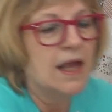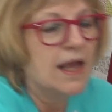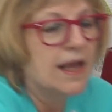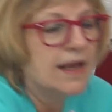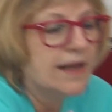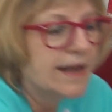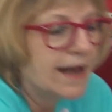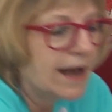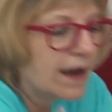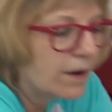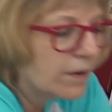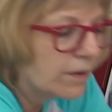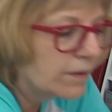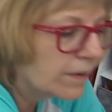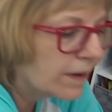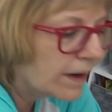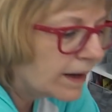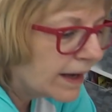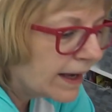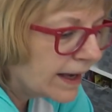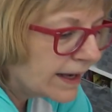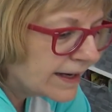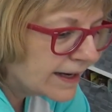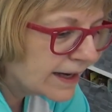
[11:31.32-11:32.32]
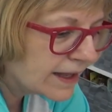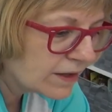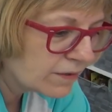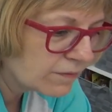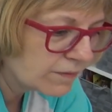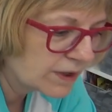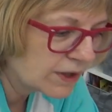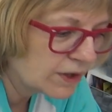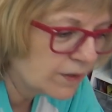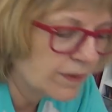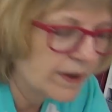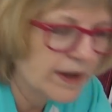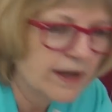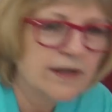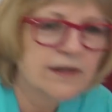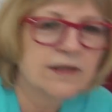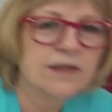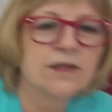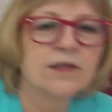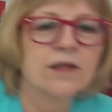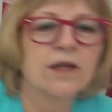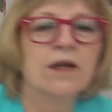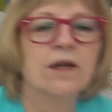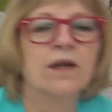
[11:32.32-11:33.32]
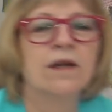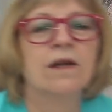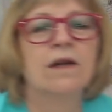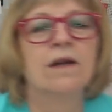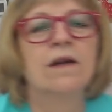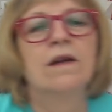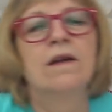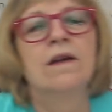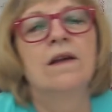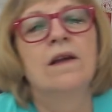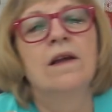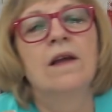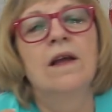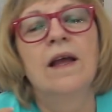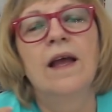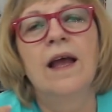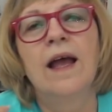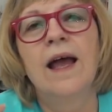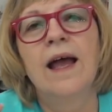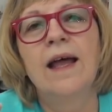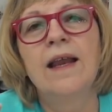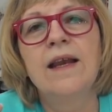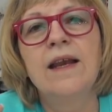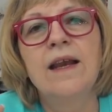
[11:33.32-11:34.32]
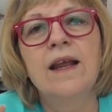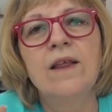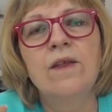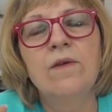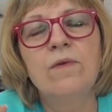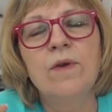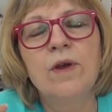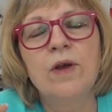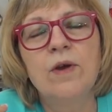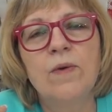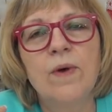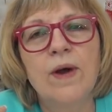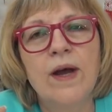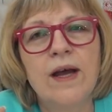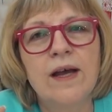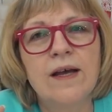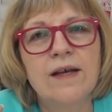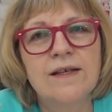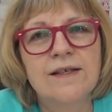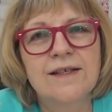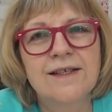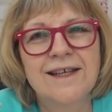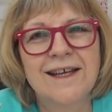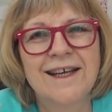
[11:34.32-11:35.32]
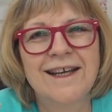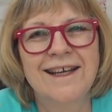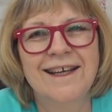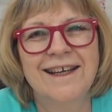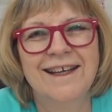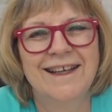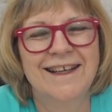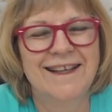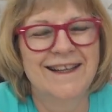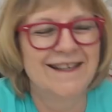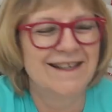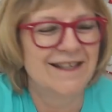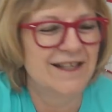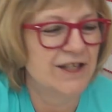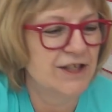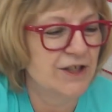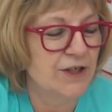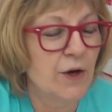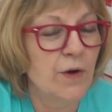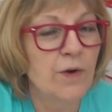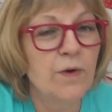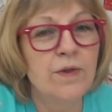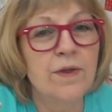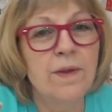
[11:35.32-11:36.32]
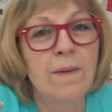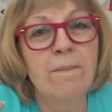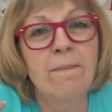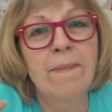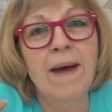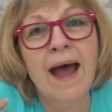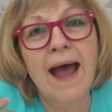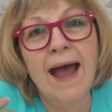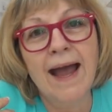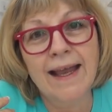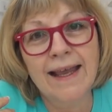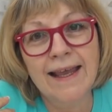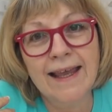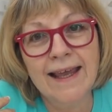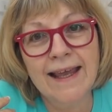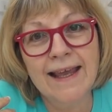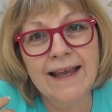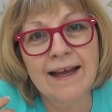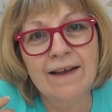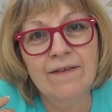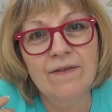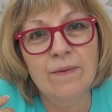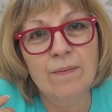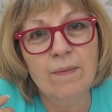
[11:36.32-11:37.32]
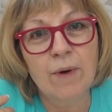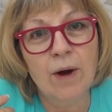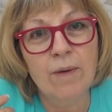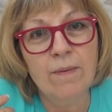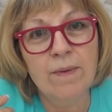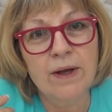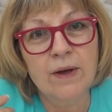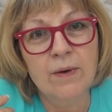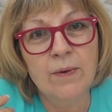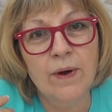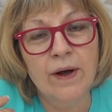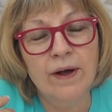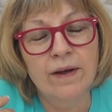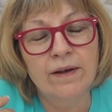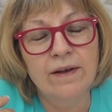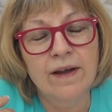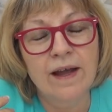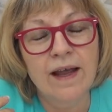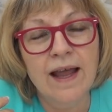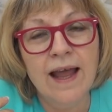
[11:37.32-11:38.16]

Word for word: Now, I had another request. I had another request to show you the backing of the Barbie quilt.